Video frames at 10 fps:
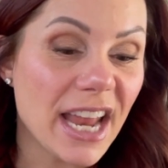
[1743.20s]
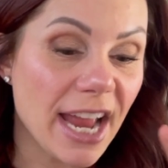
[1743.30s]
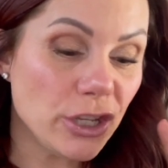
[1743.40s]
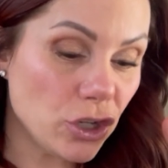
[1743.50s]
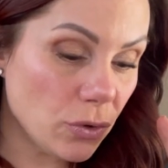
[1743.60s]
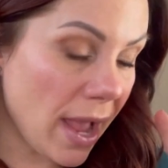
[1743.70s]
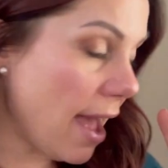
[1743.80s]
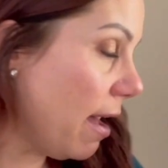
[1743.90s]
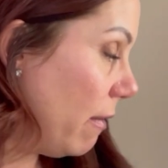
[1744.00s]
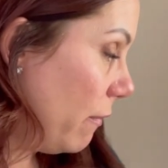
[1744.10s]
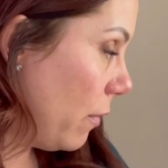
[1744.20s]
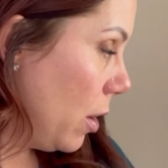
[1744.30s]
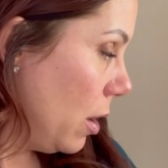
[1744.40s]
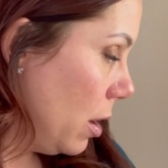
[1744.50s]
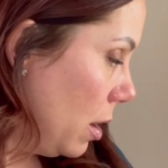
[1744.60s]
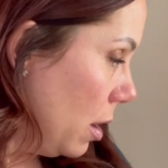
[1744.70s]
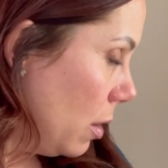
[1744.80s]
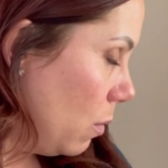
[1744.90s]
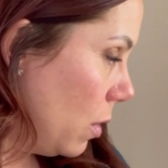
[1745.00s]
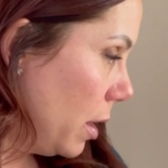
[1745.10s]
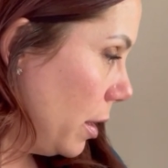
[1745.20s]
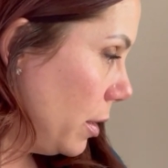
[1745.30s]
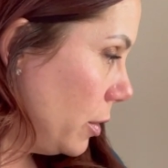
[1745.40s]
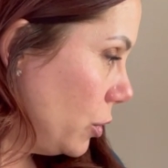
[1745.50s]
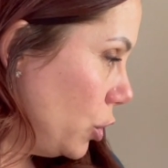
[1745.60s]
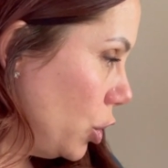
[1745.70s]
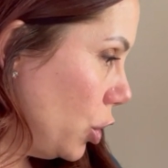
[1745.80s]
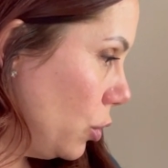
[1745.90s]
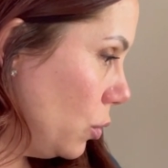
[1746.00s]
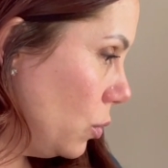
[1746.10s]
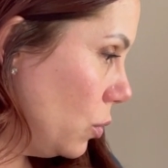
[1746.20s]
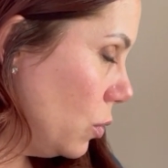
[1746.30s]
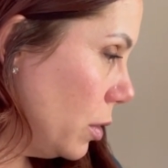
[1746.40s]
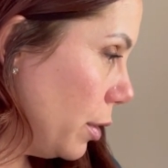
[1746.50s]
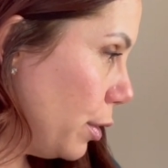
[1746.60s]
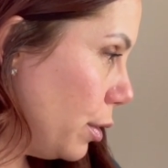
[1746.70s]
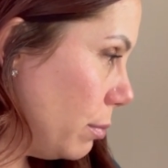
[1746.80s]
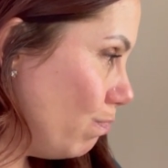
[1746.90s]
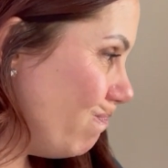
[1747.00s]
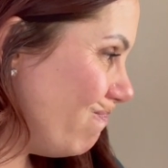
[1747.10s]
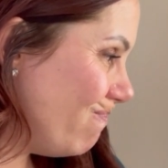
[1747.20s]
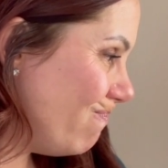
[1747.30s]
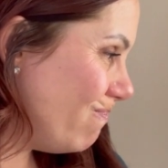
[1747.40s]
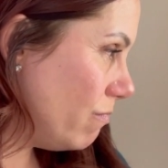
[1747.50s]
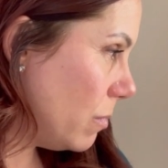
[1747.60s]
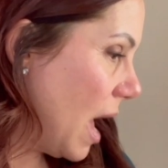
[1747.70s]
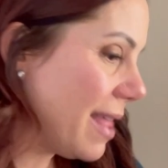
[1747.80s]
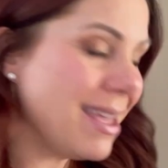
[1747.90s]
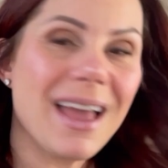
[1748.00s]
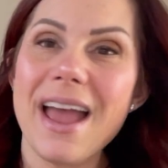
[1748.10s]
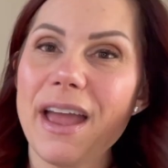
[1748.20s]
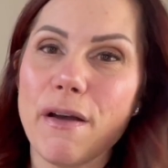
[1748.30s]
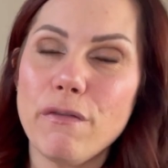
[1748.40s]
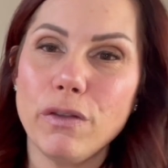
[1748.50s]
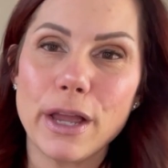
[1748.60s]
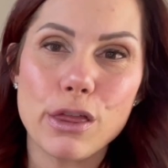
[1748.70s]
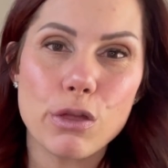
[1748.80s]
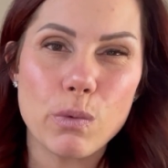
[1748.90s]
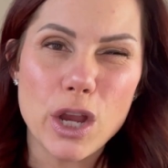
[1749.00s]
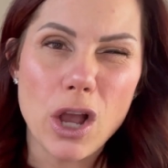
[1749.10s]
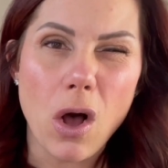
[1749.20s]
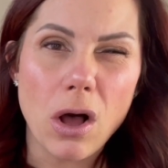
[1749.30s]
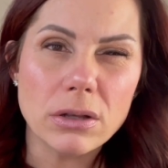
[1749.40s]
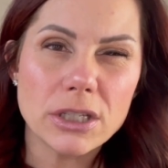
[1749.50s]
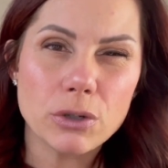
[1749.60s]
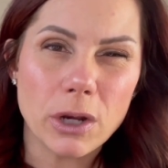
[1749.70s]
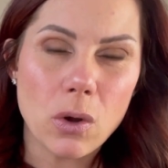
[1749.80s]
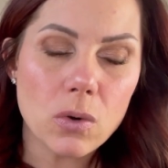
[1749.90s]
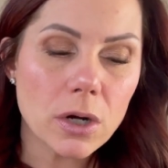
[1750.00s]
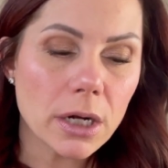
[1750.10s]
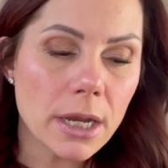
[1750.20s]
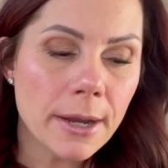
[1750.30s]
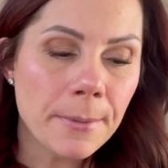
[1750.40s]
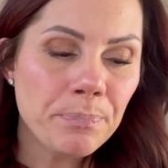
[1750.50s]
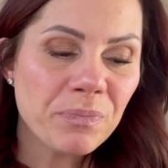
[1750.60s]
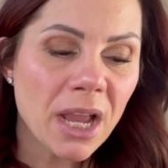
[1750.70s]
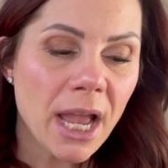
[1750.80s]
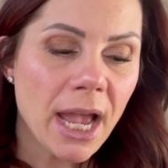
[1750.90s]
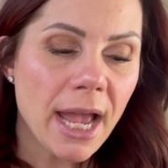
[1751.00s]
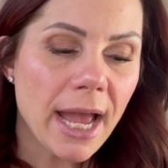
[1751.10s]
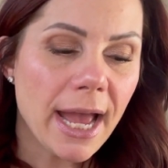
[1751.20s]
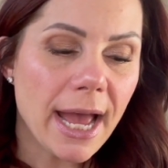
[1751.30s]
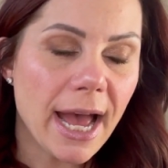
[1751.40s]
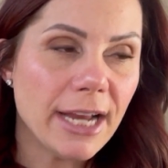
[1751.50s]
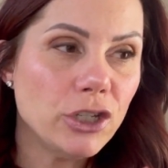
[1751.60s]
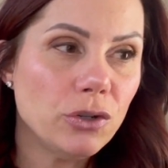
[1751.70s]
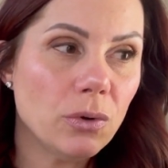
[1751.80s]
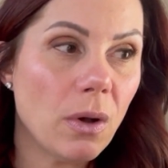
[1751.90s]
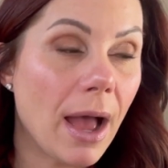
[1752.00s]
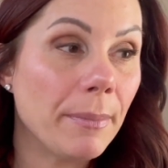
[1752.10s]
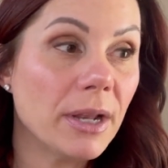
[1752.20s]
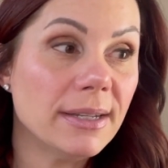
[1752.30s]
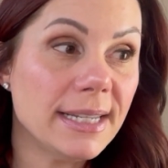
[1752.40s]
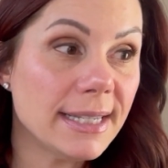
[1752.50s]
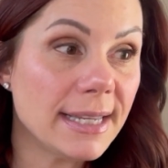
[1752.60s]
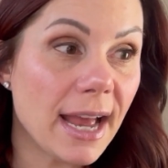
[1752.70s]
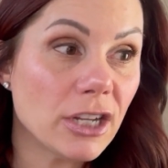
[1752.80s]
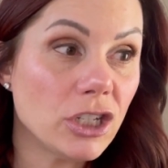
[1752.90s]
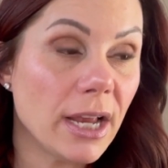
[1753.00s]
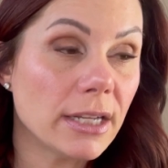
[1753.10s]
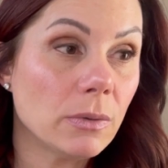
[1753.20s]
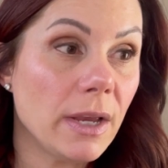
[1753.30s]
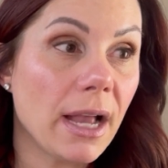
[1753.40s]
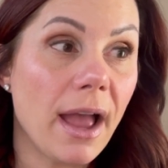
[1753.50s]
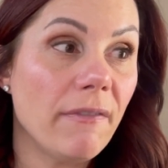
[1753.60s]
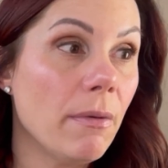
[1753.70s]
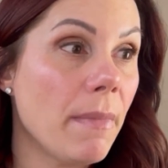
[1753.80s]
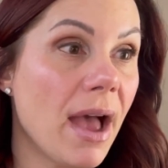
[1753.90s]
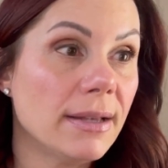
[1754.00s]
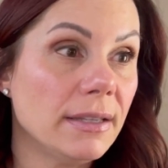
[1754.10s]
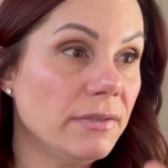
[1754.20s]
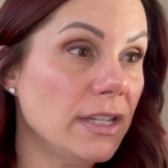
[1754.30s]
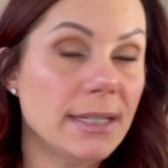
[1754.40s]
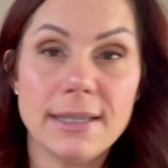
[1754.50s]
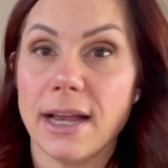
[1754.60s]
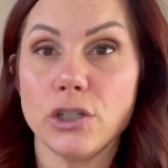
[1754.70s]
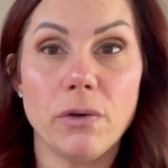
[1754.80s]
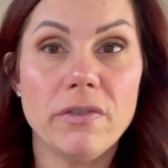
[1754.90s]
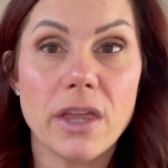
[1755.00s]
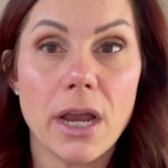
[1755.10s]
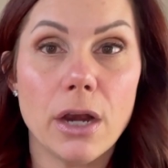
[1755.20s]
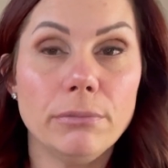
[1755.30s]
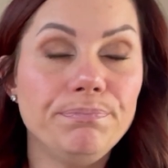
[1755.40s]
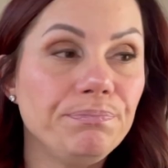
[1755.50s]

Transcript: I do have one, two, I think I have like three hauls to record. I do, I'm going to destash next week. I have a massive destash over there